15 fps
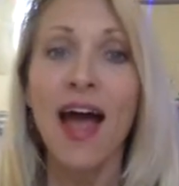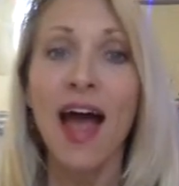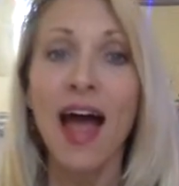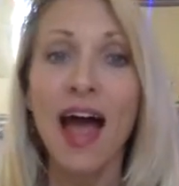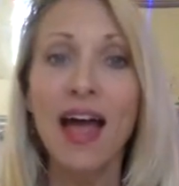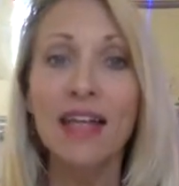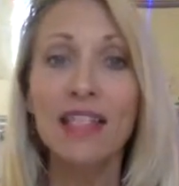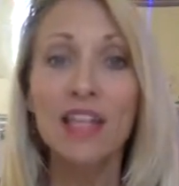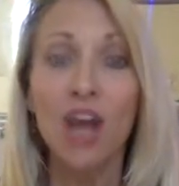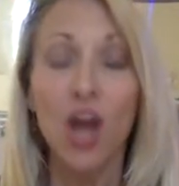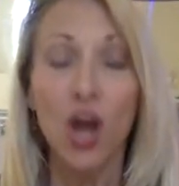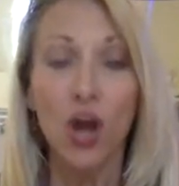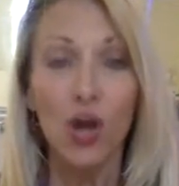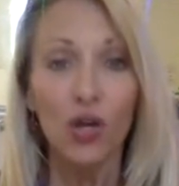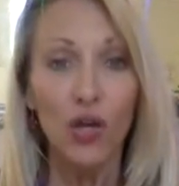And
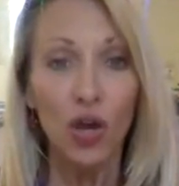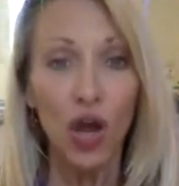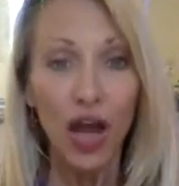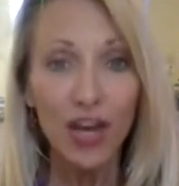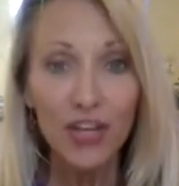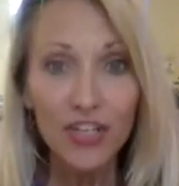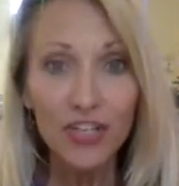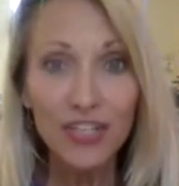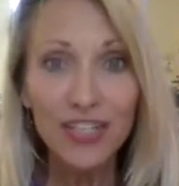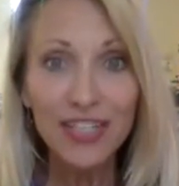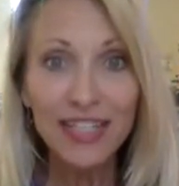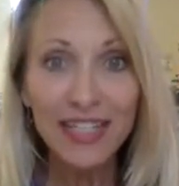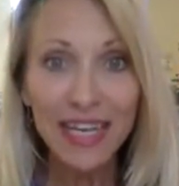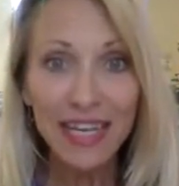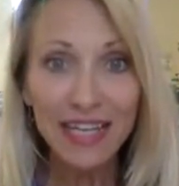
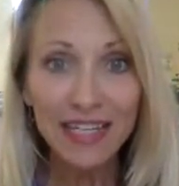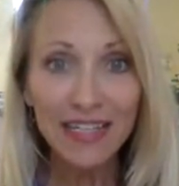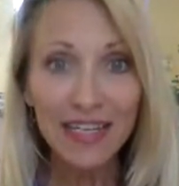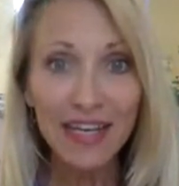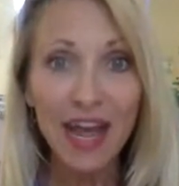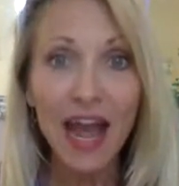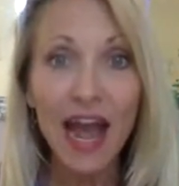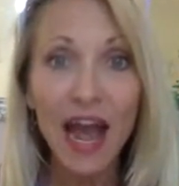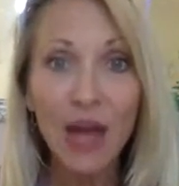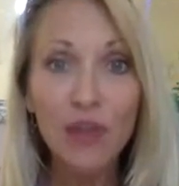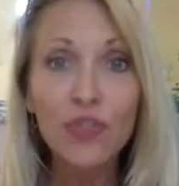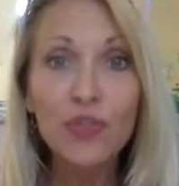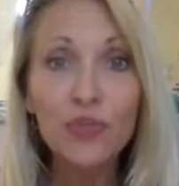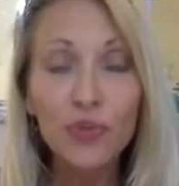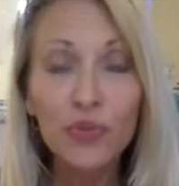understanding how
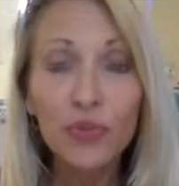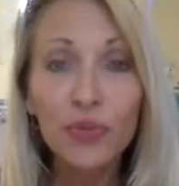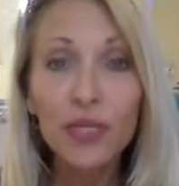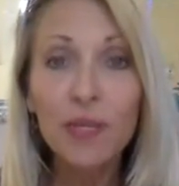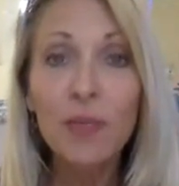truly